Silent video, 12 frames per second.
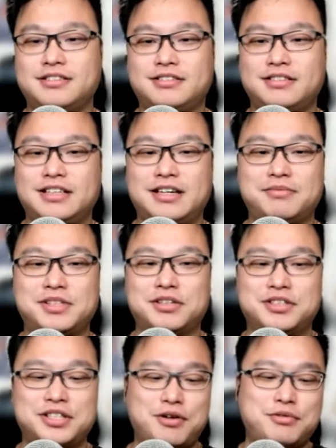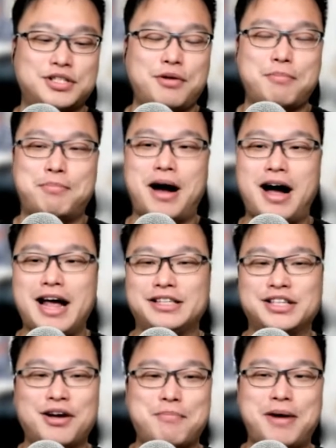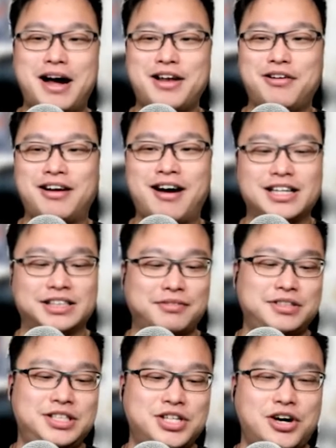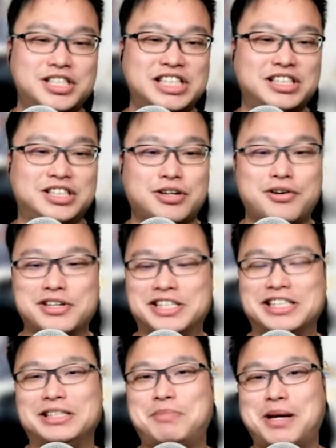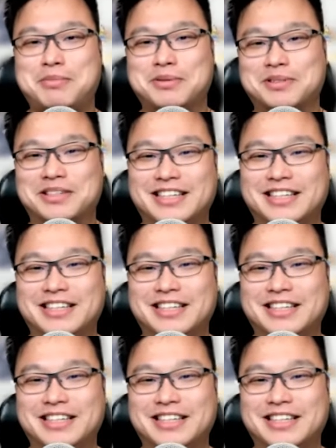Yeah. Okay. So don't buy your cards from dodgy sources, people.